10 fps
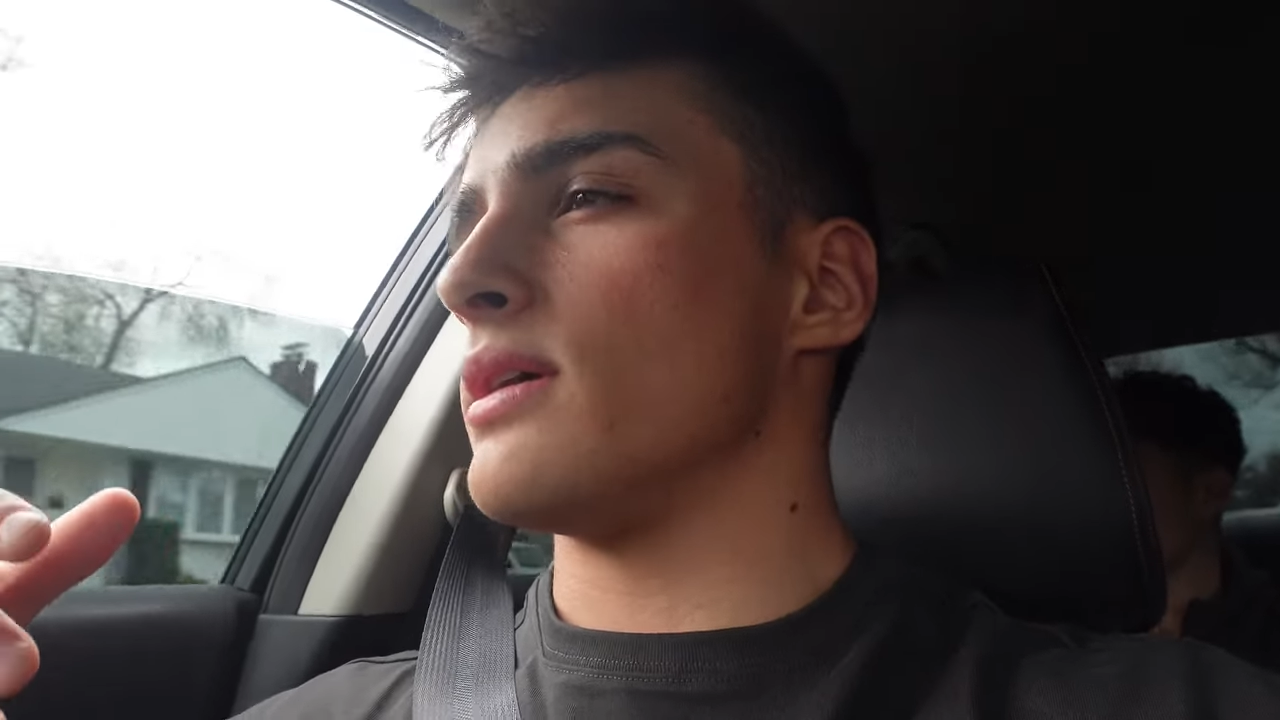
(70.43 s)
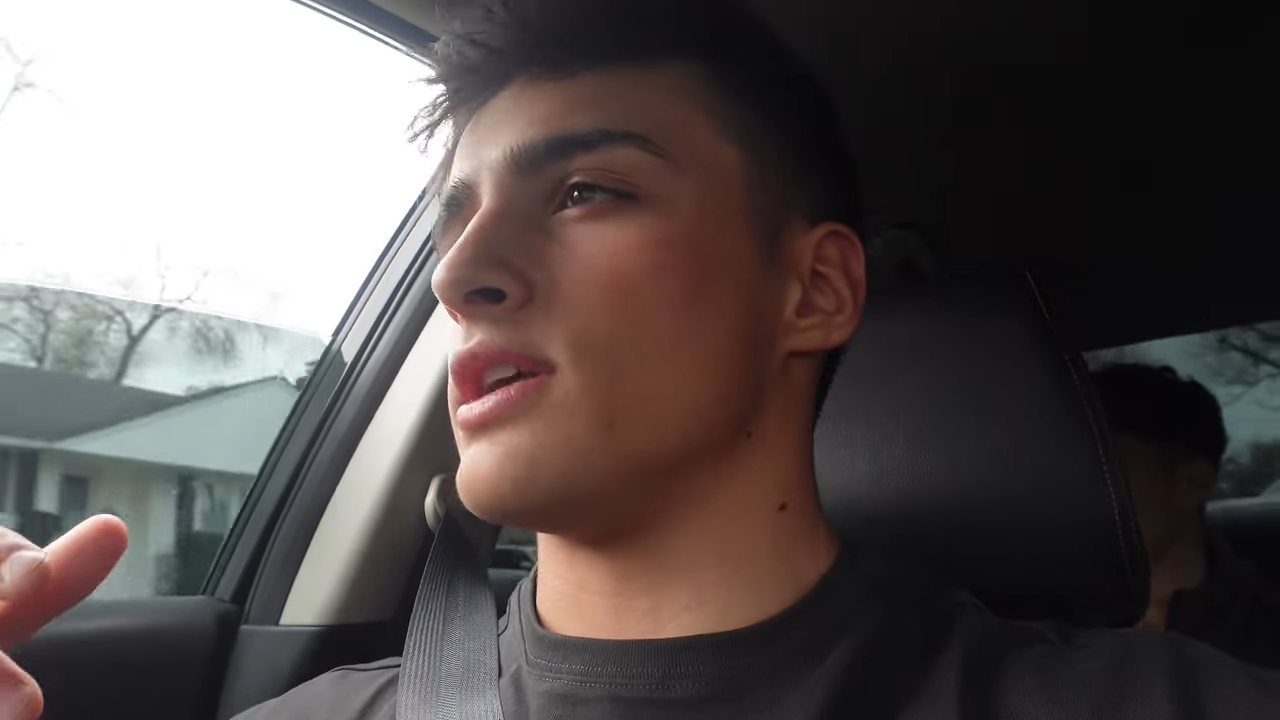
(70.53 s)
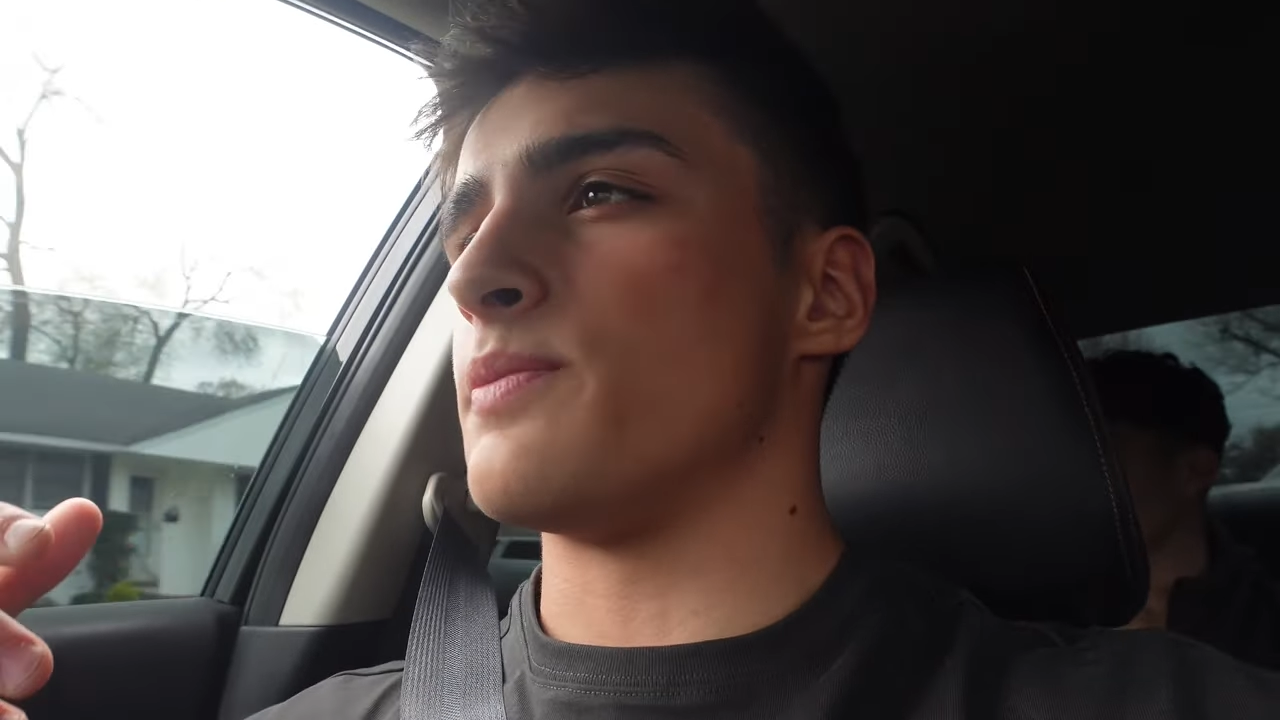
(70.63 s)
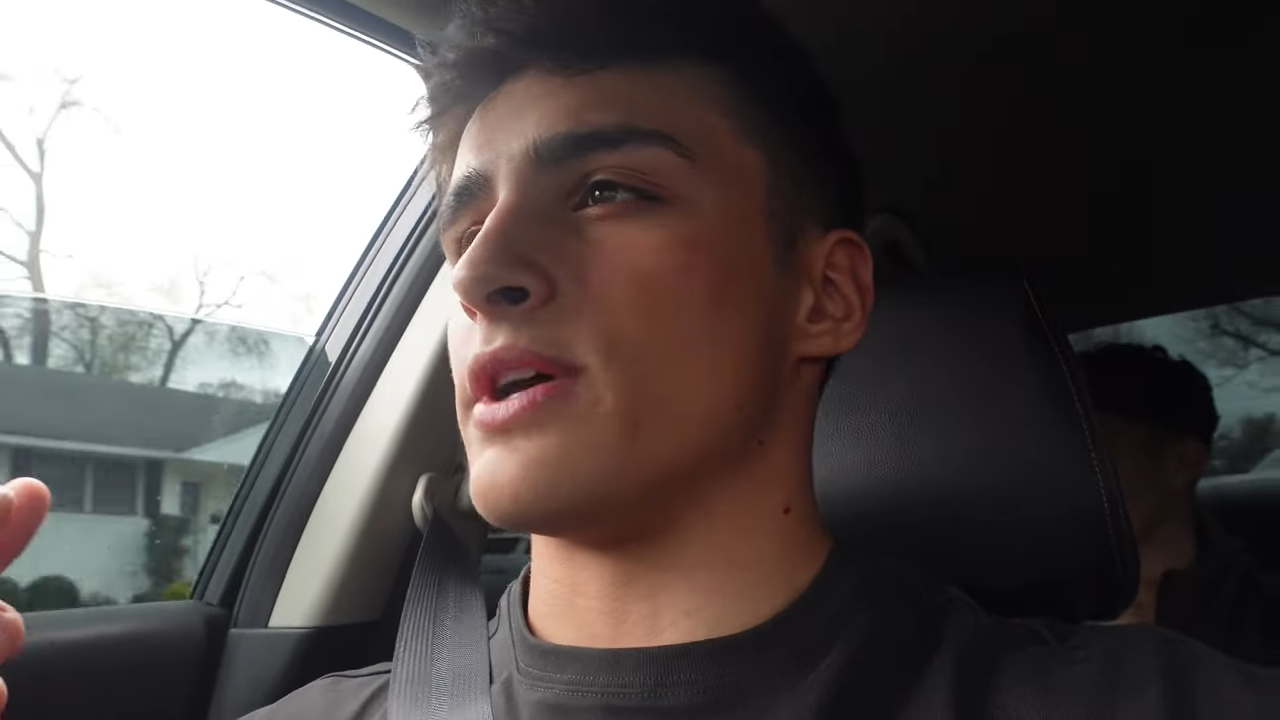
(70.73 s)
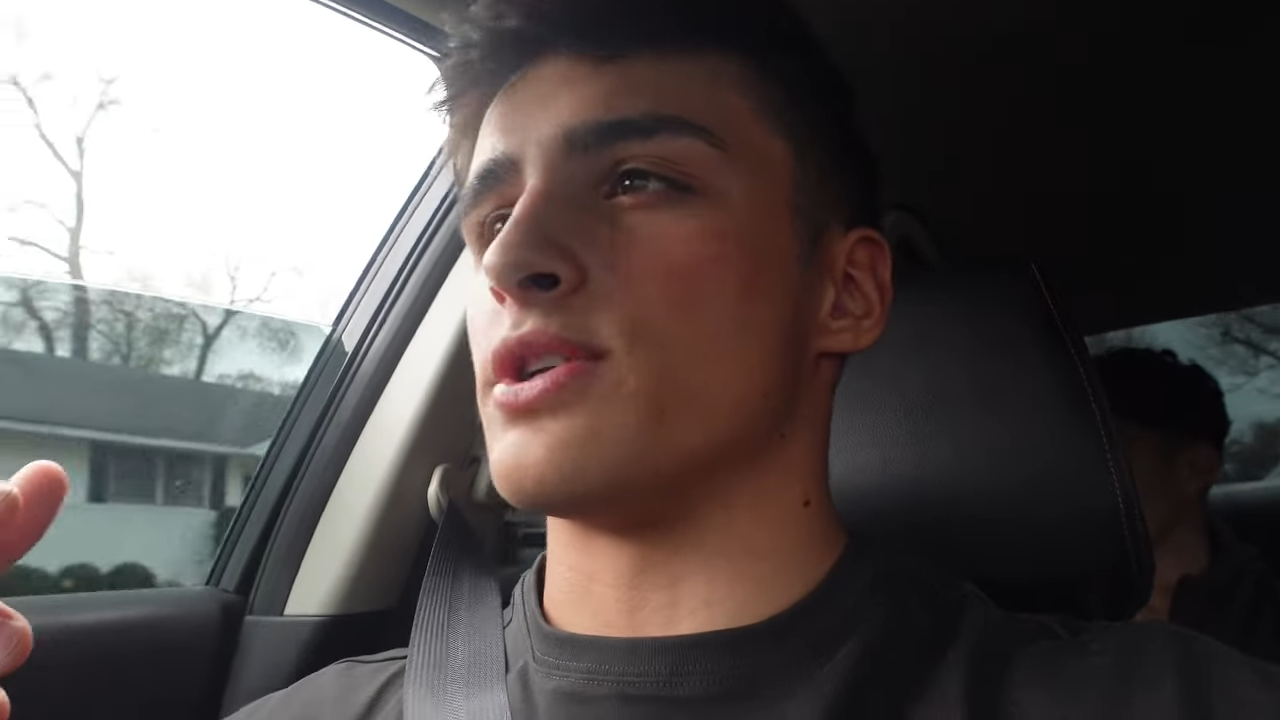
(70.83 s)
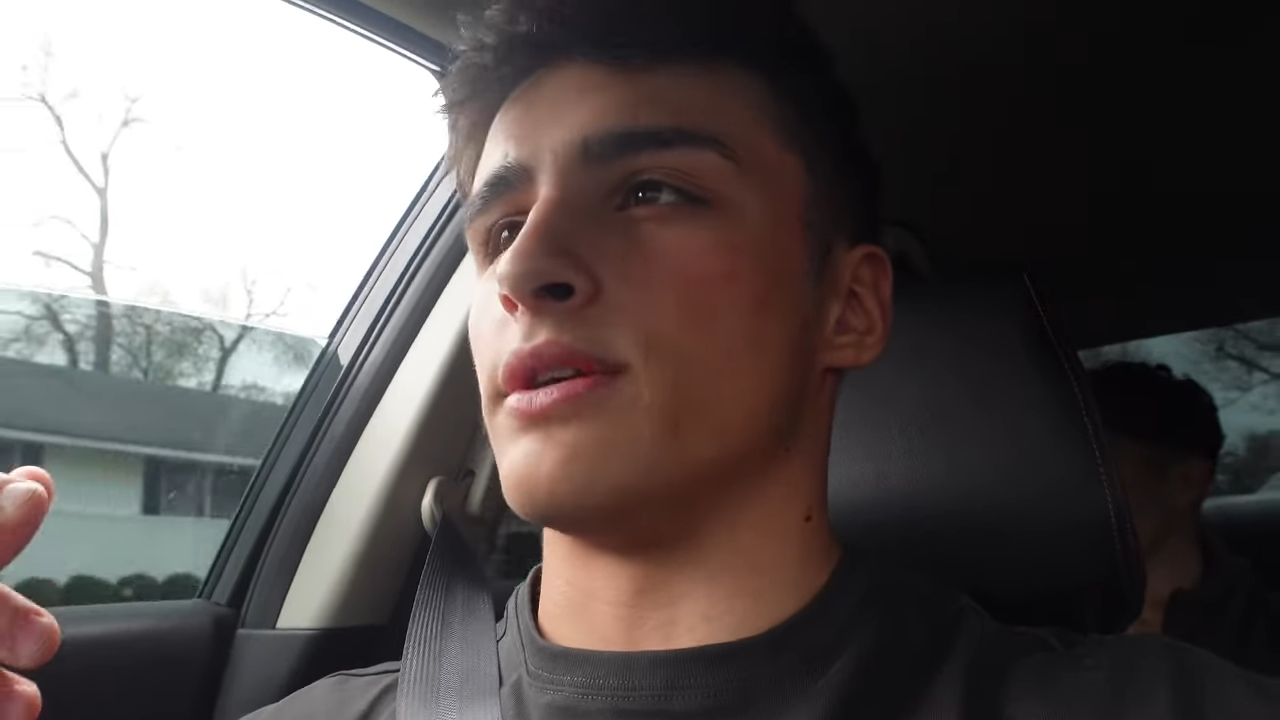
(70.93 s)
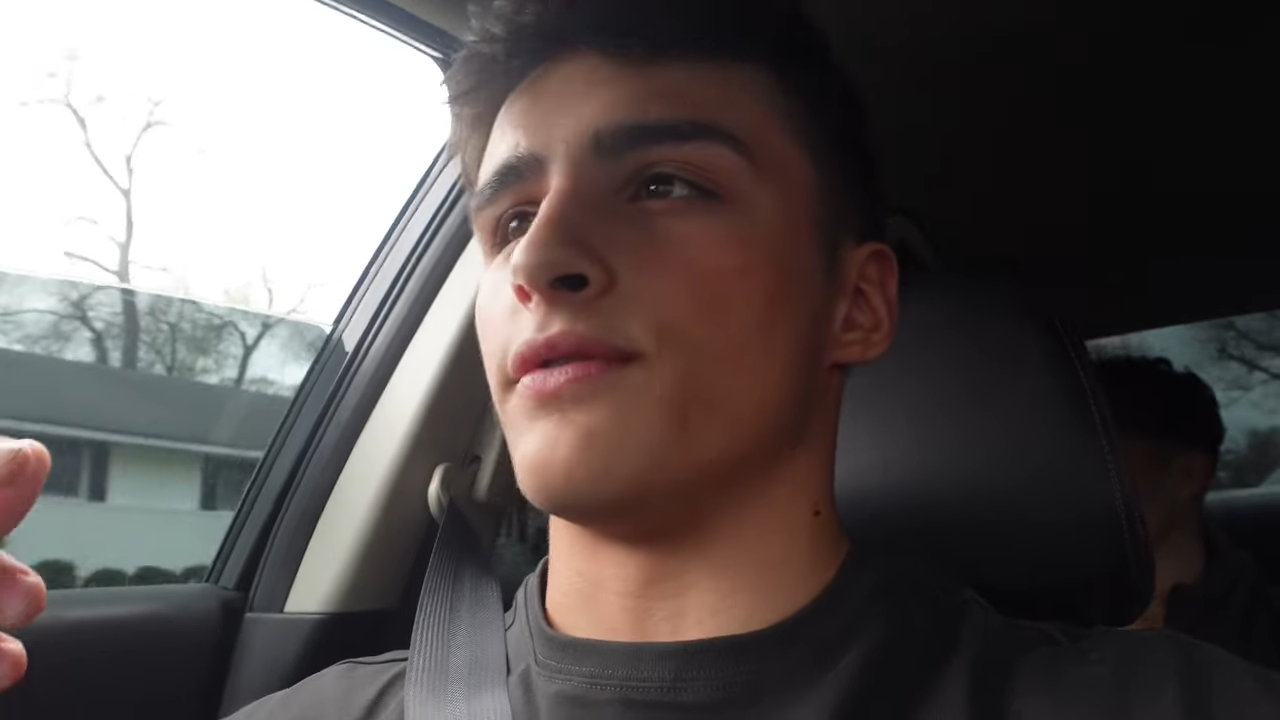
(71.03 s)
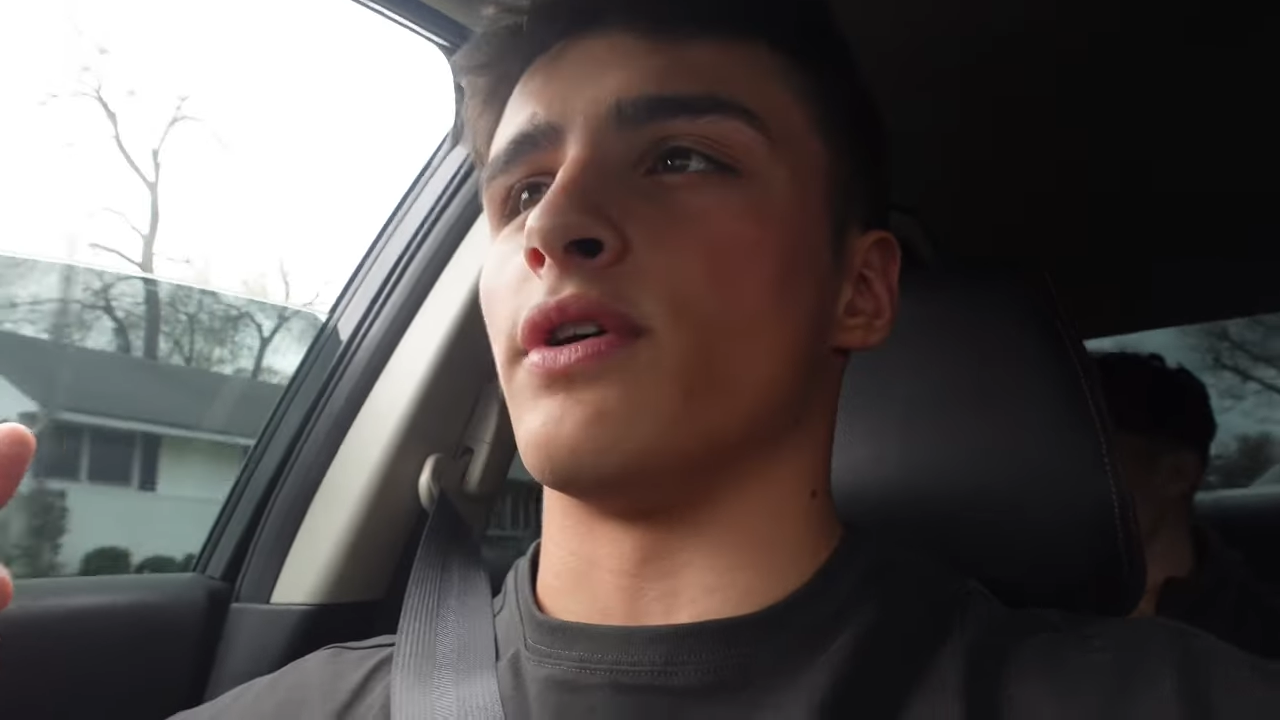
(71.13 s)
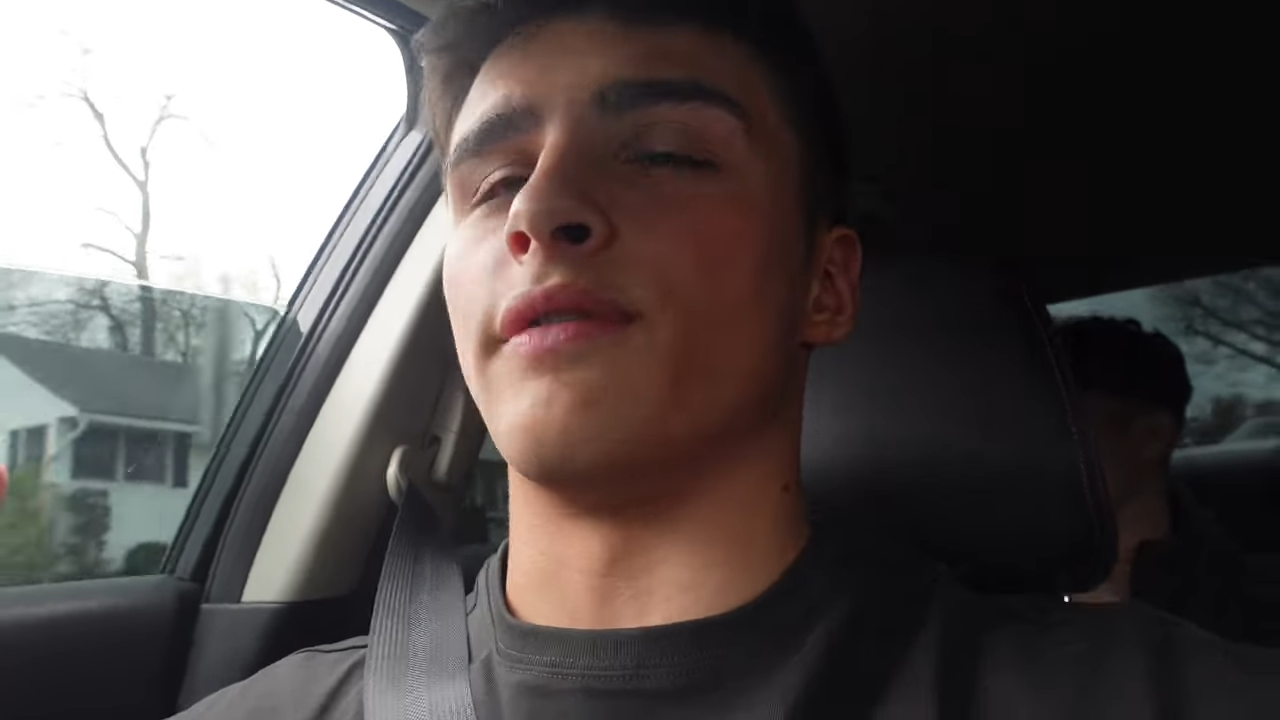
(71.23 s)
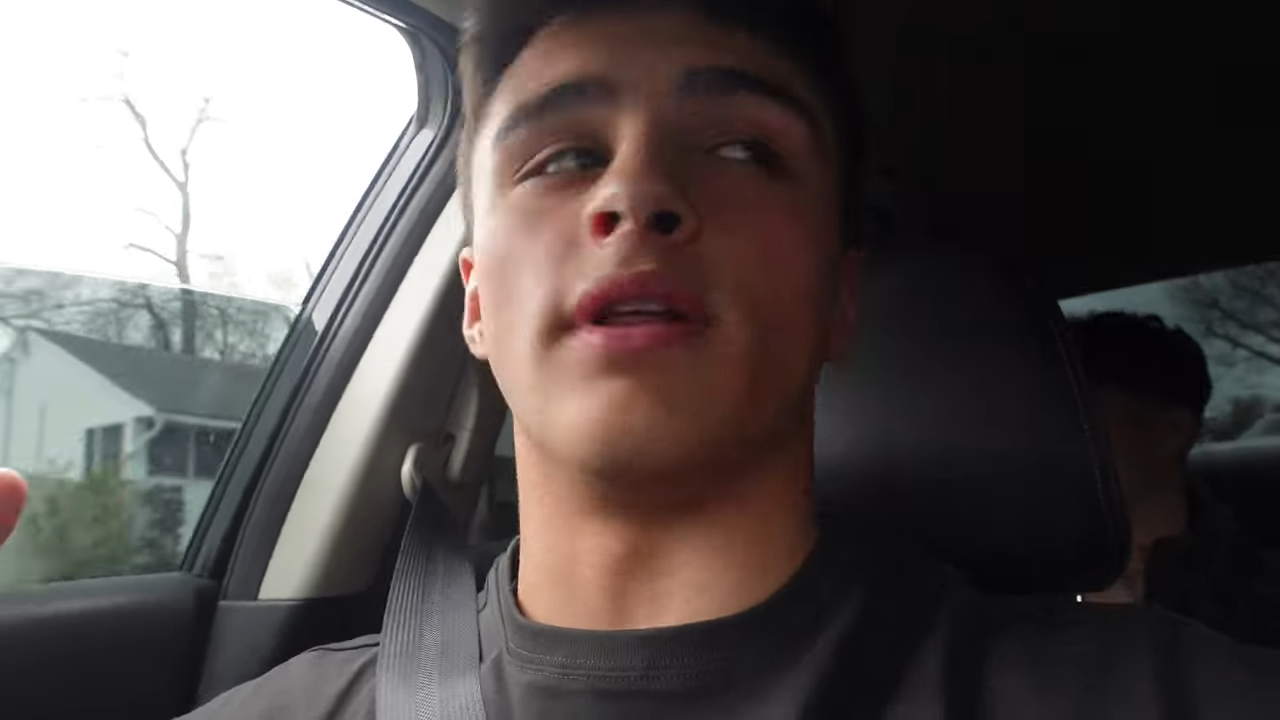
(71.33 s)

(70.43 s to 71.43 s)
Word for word: especially in front